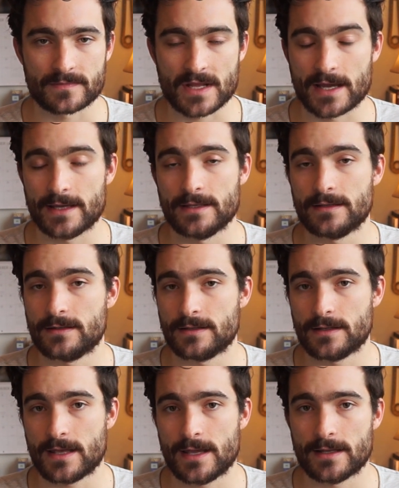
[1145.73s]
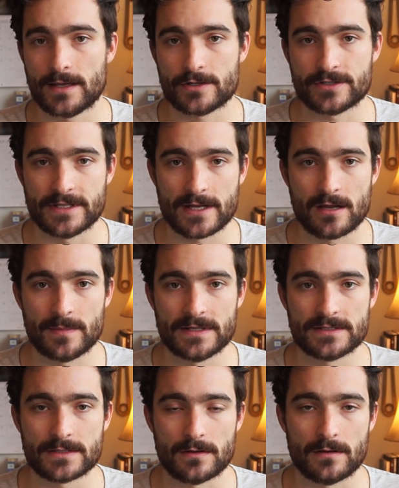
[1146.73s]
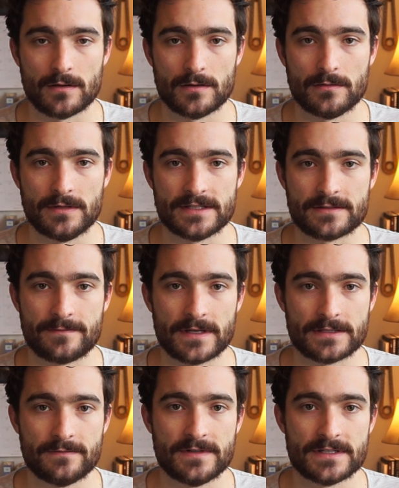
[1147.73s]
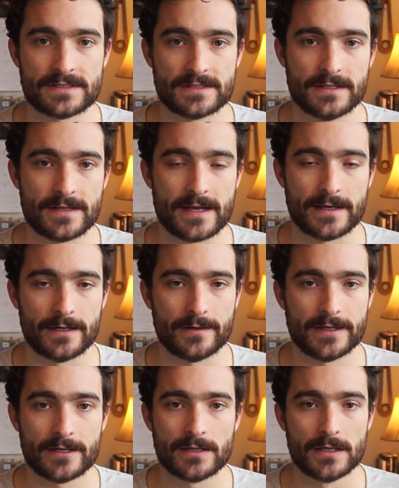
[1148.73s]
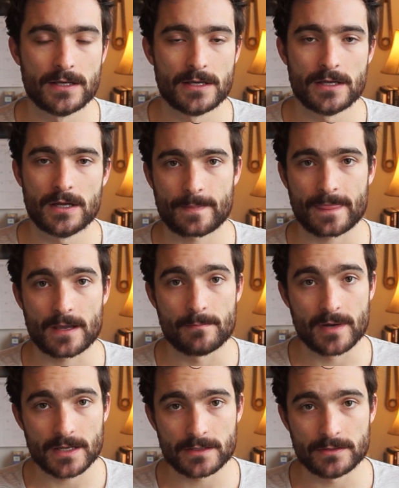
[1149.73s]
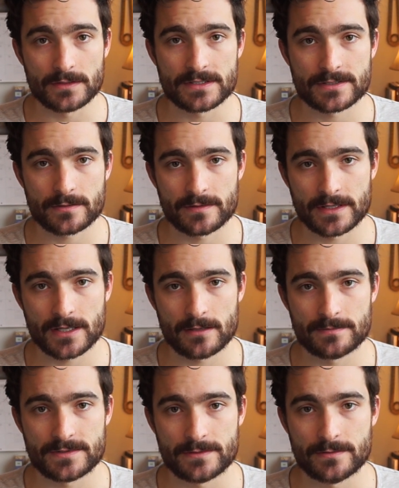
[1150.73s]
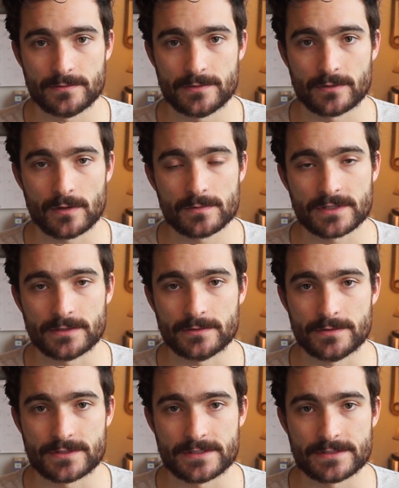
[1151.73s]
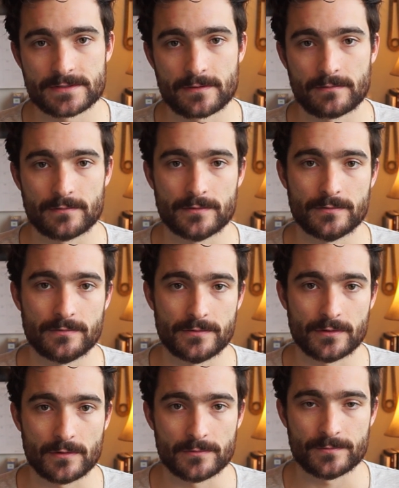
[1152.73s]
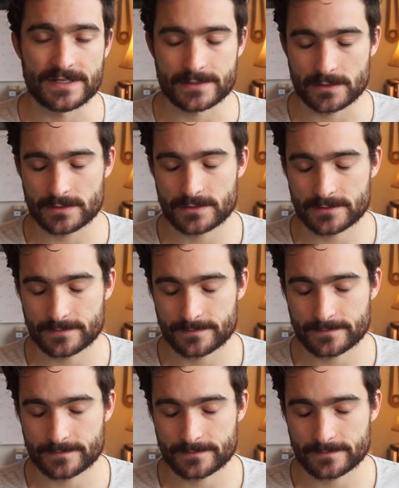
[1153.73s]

I can't actually comment on its effectiveness in that area, but you can certainly come to your own conclusions through your own research.